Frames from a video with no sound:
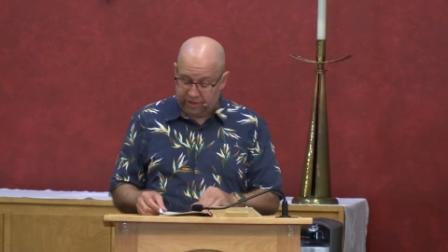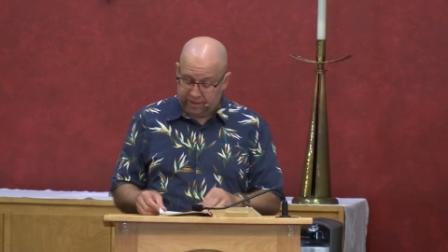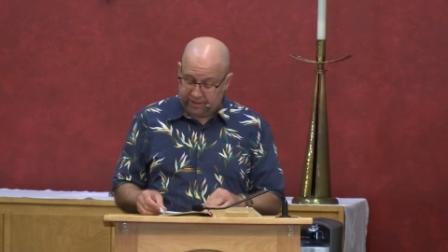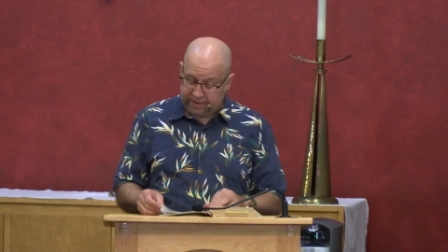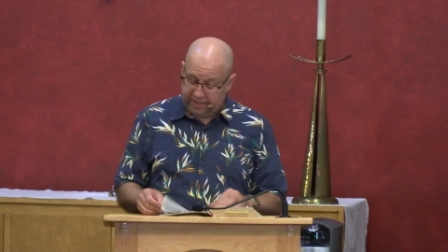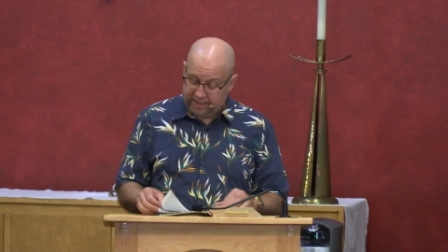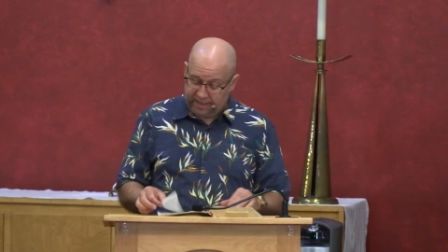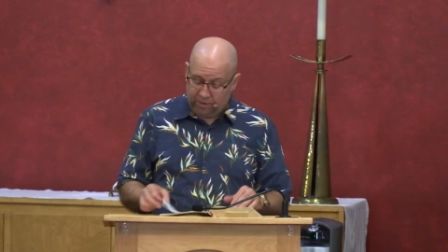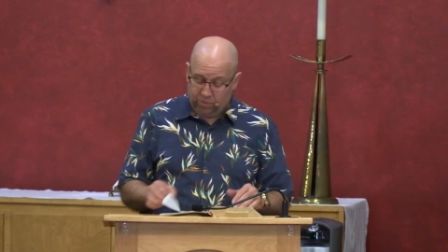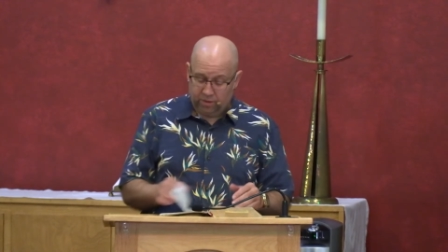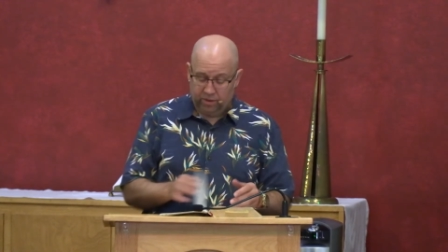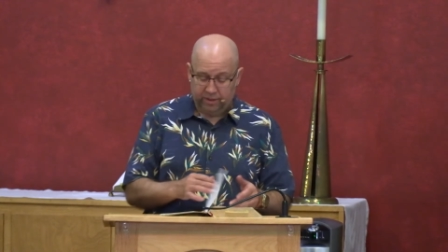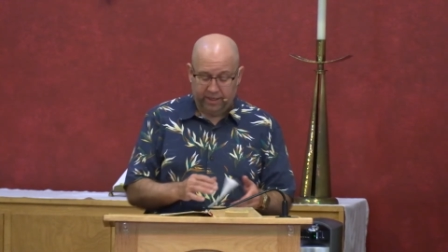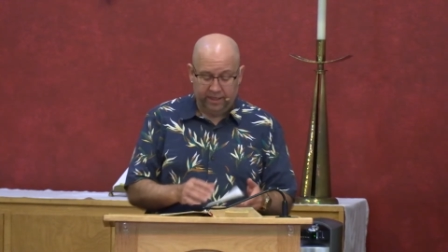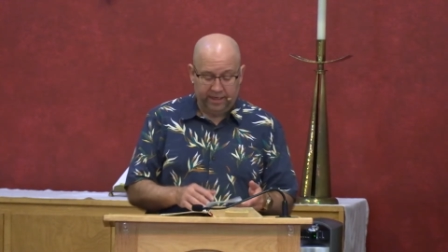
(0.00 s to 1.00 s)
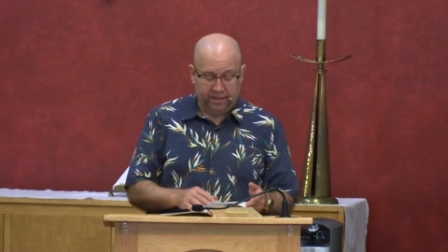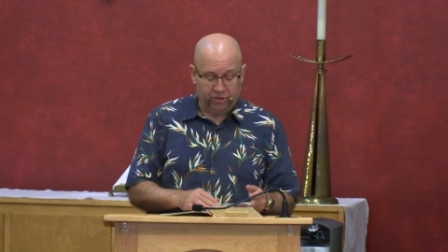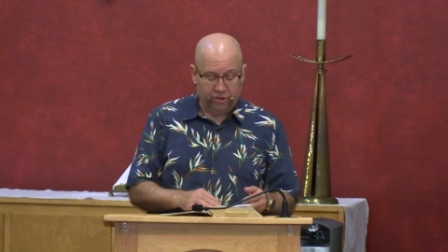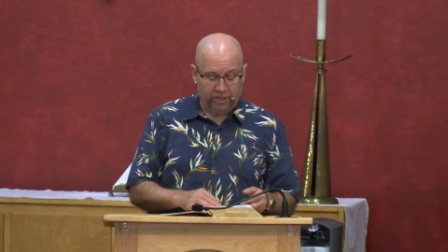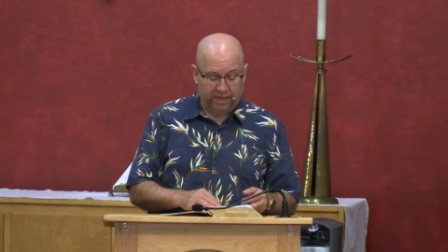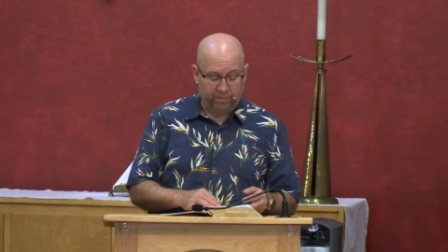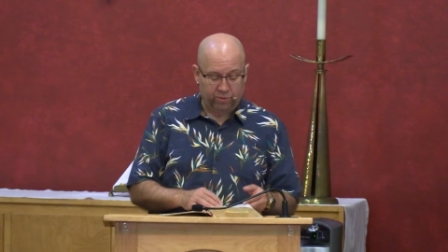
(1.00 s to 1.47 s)
And today we're looking at
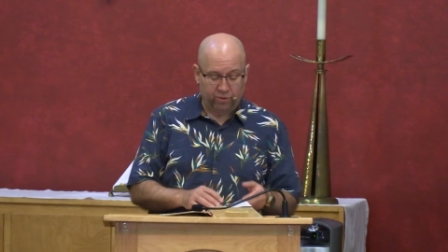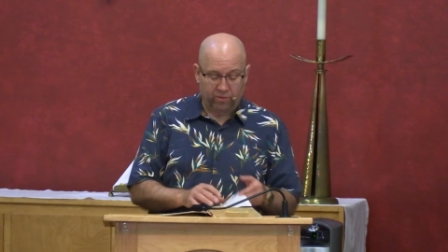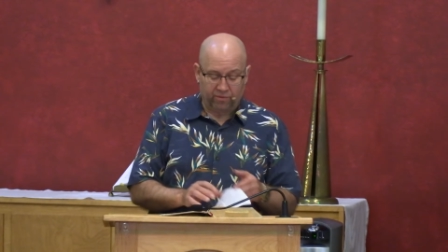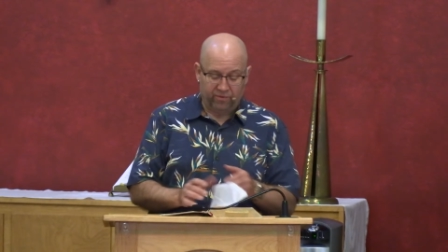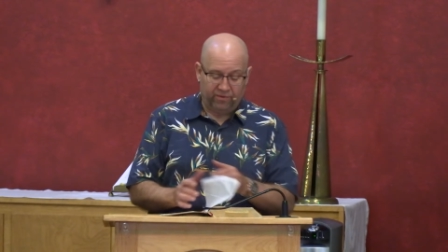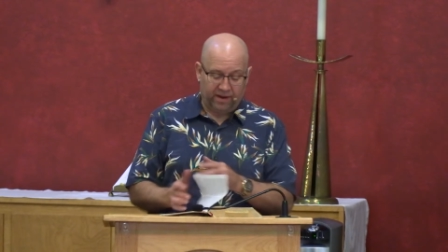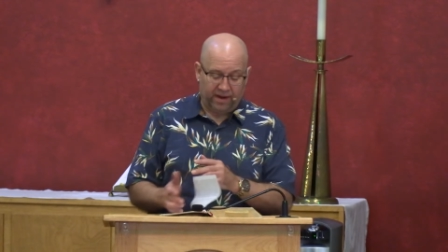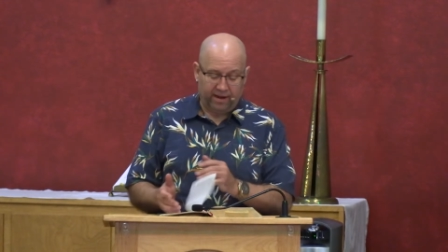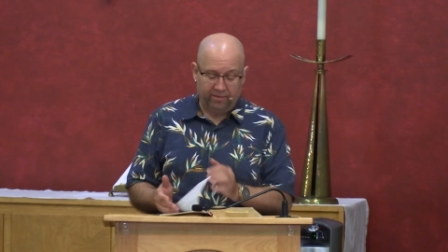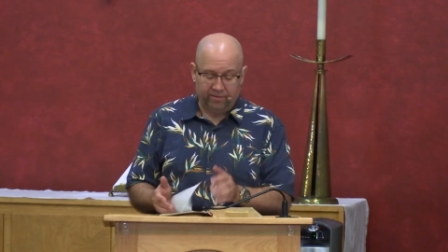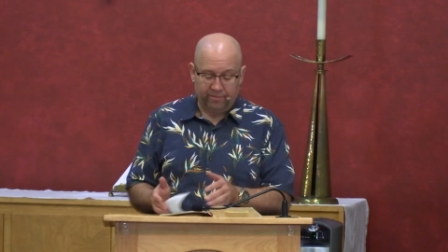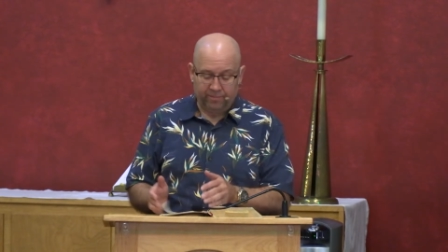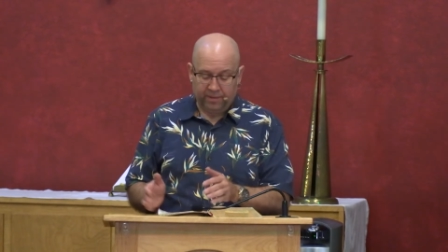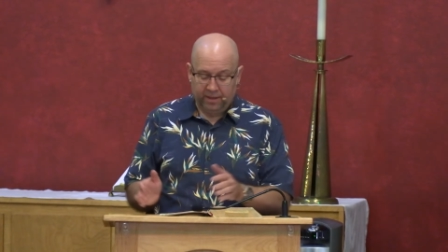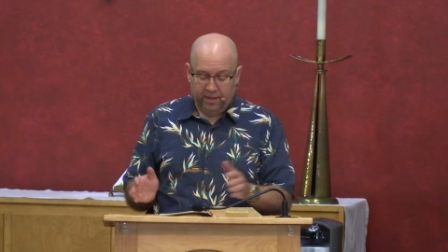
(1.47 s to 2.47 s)
chapter 5.